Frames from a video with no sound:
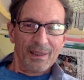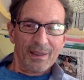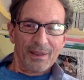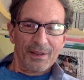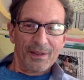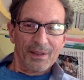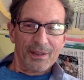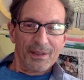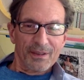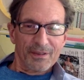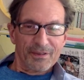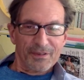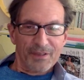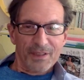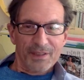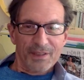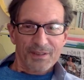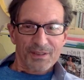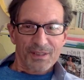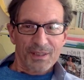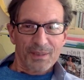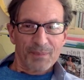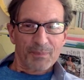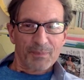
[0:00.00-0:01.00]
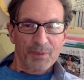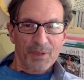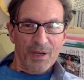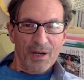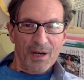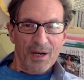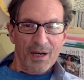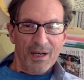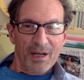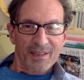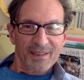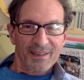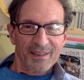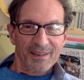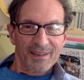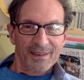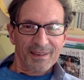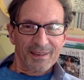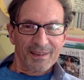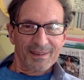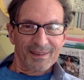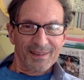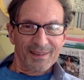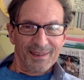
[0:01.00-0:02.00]
the events in Prague,
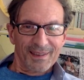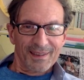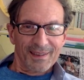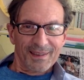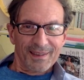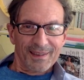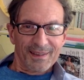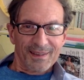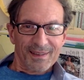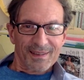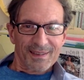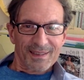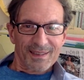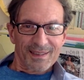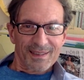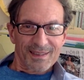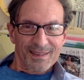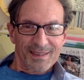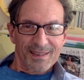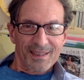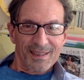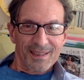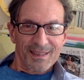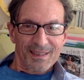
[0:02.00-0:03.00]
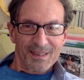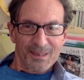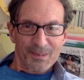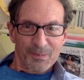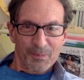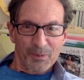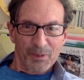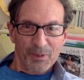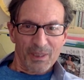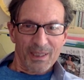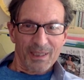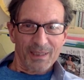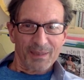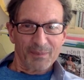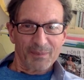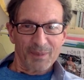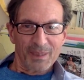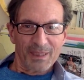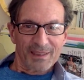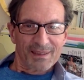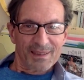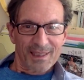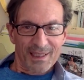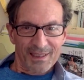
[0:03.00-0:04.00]
the 68th string
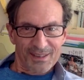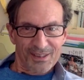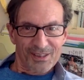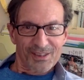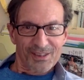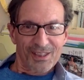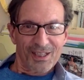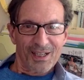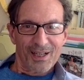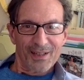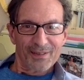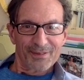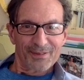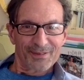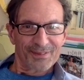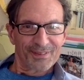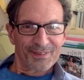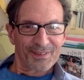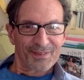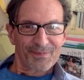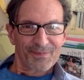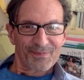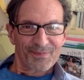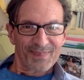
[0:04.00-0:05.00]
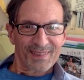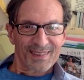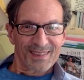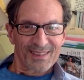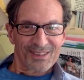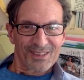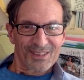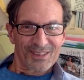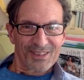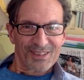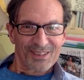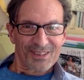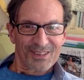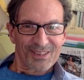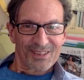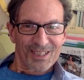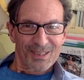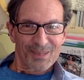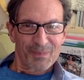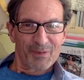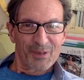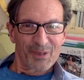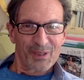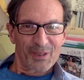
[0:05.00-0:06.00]
being touched off
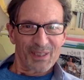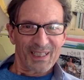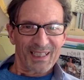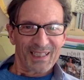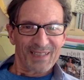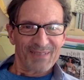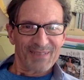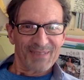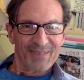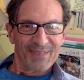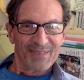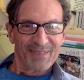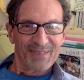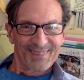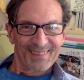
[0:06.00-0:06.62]
just before that.